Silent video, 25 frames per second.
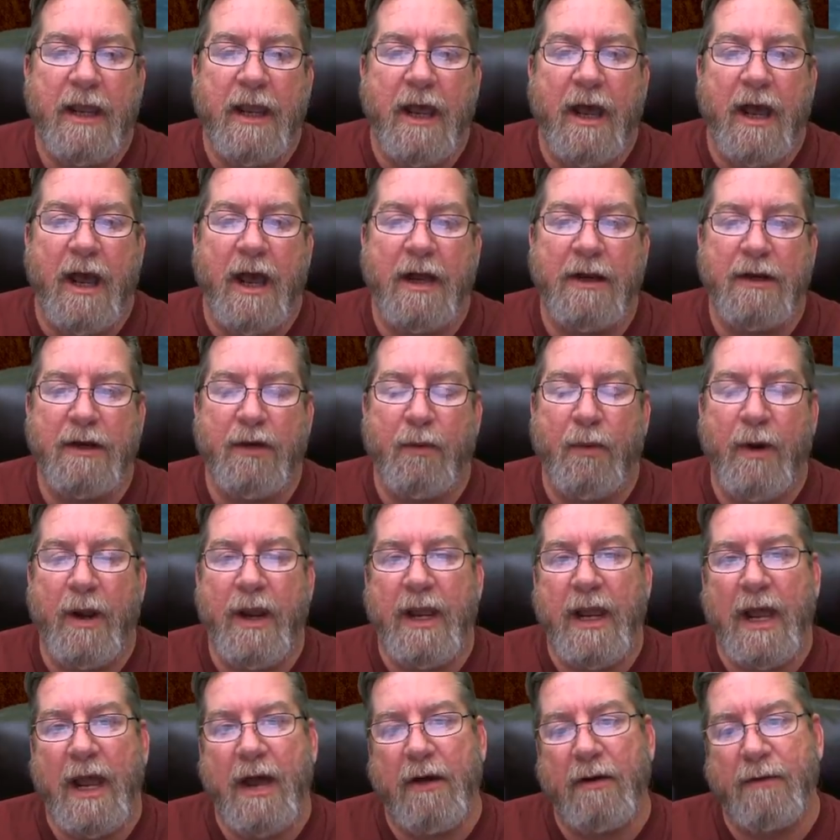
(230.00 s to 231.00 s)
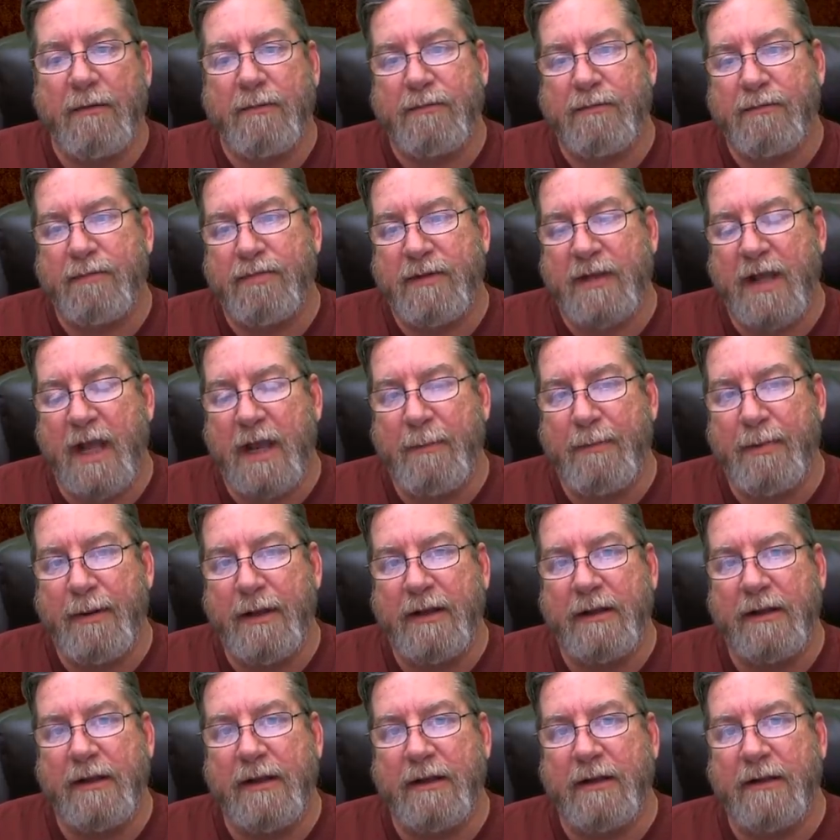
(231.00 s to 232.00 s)
on your way out, type
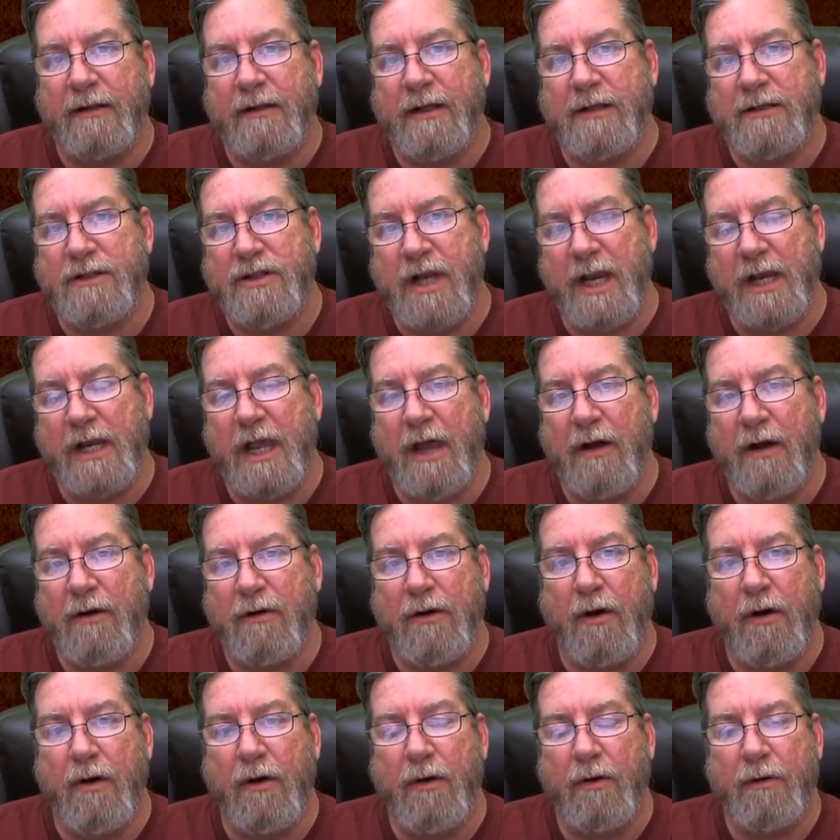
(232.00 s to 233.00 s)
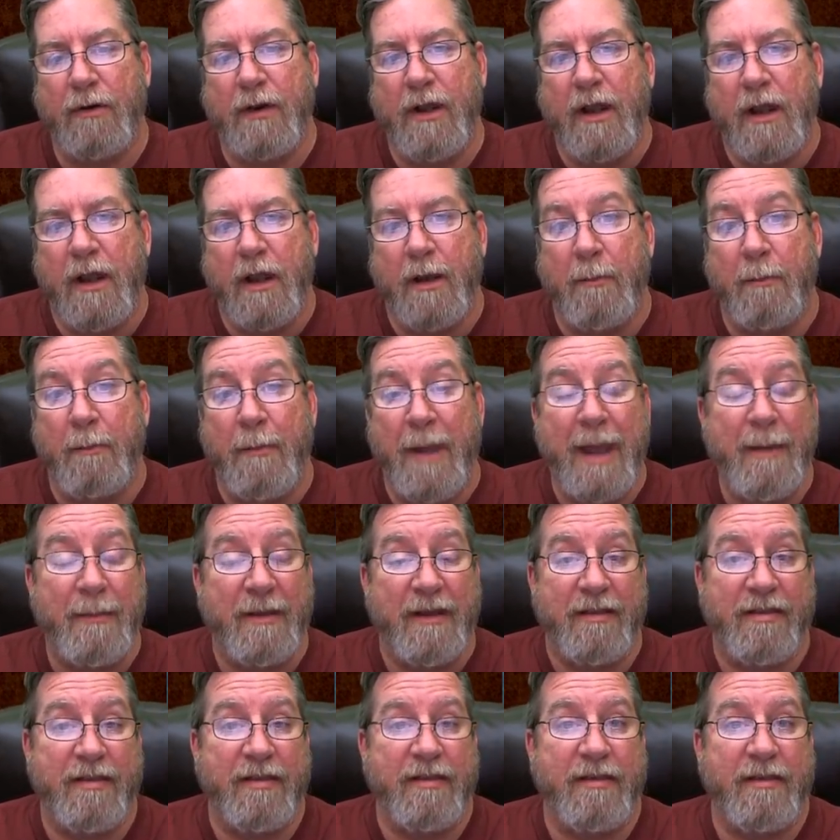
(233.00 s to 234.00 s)
in the checkout code
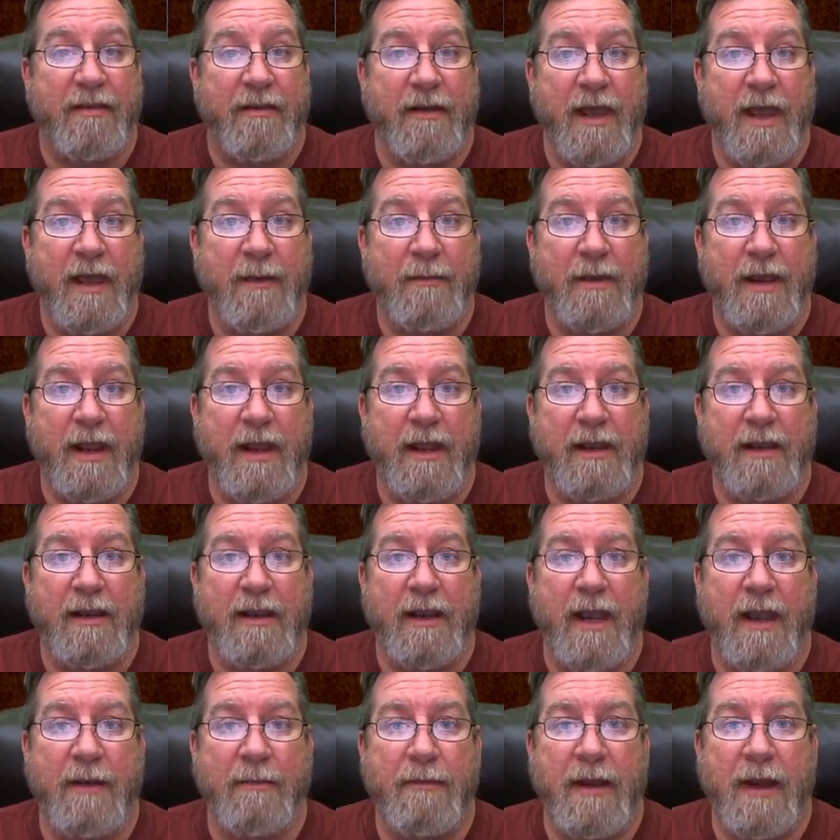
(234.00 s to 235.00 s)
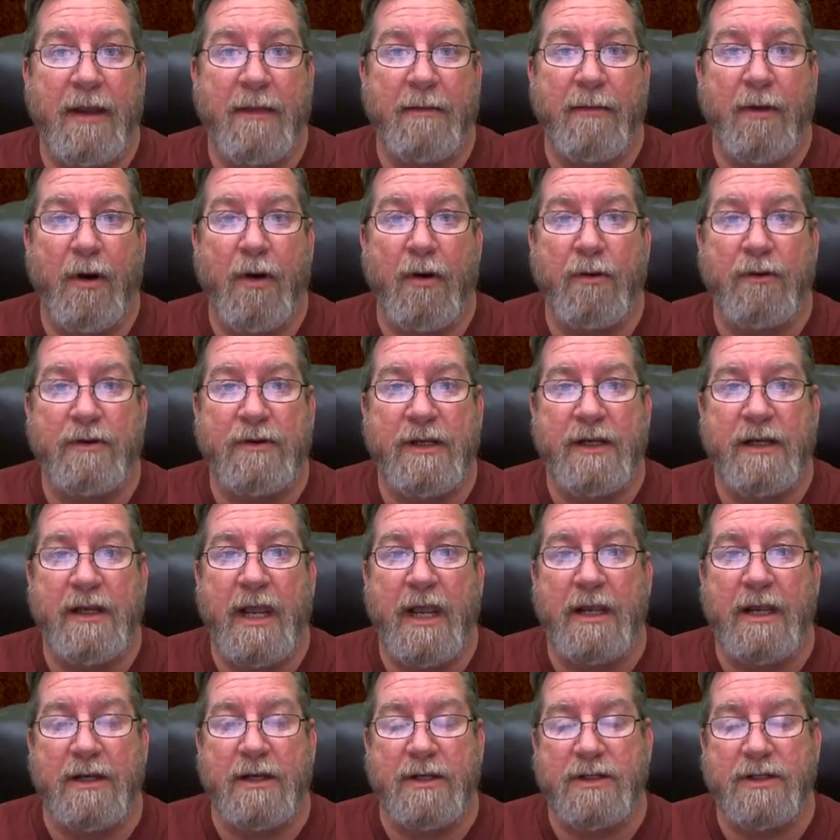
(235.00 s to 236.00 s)
MAMMOTH,
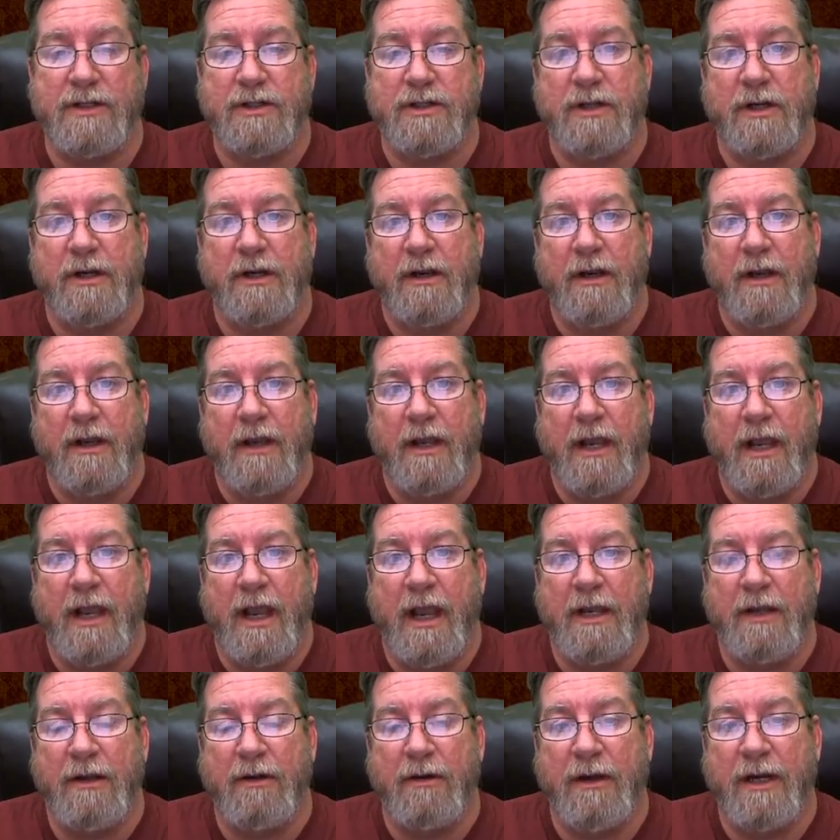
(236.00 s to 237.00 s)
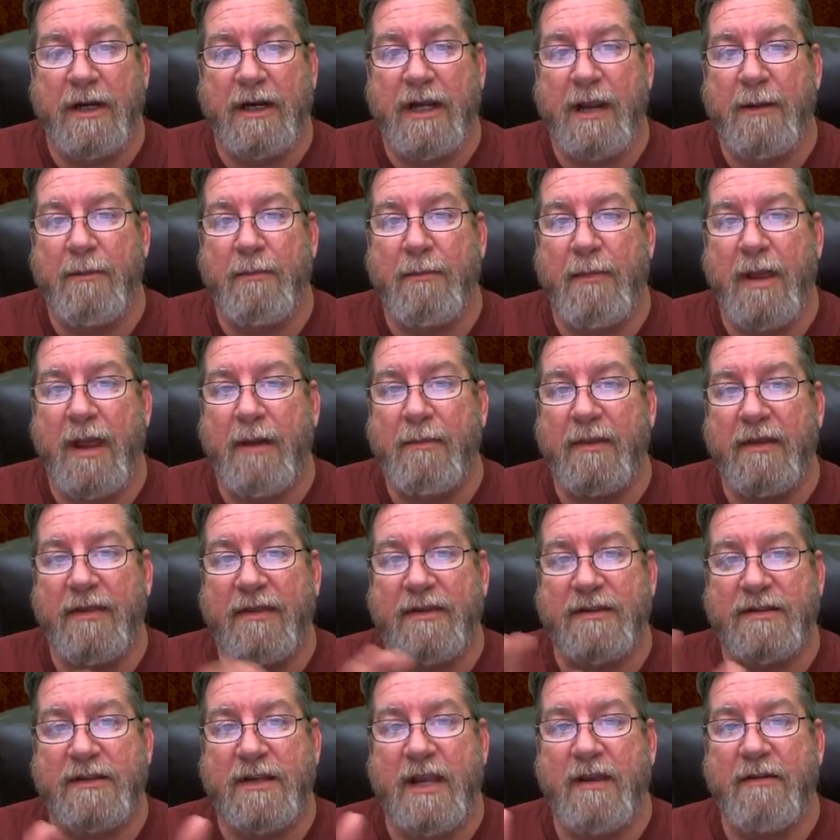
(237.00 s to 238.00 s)
M-A-M-M-O-T-H, and you'll get a mammoth
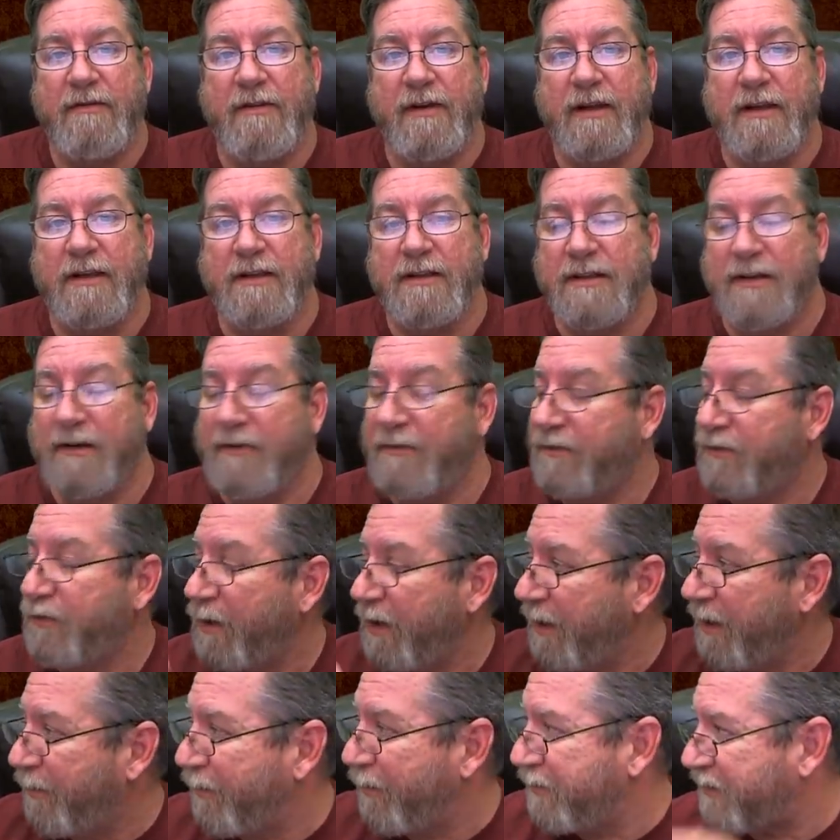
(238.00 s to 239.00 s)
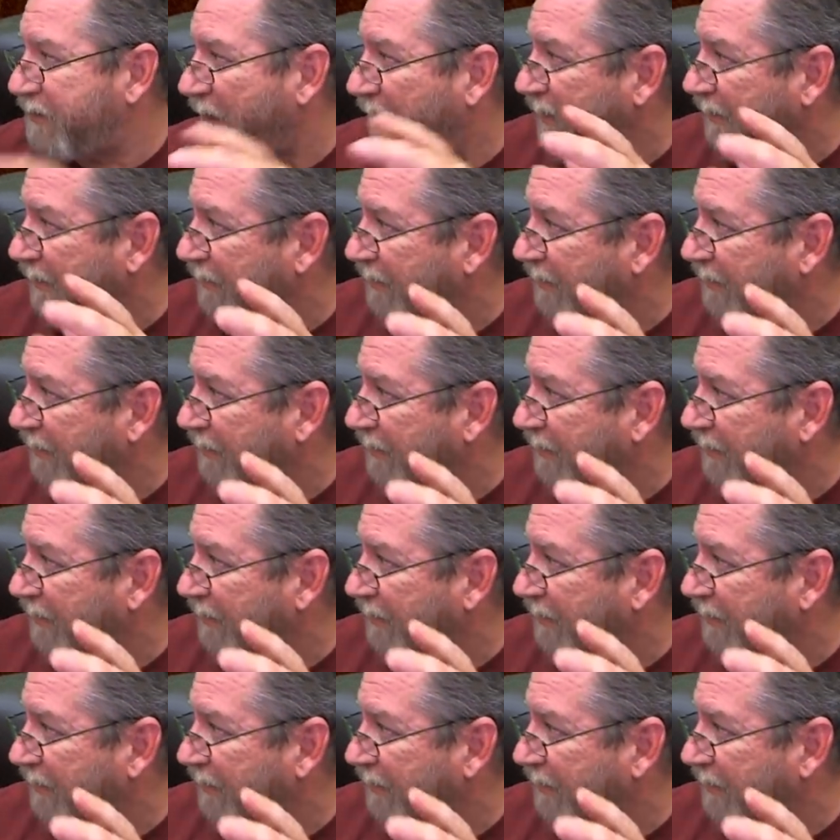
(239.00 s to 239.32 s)
savings of 20%.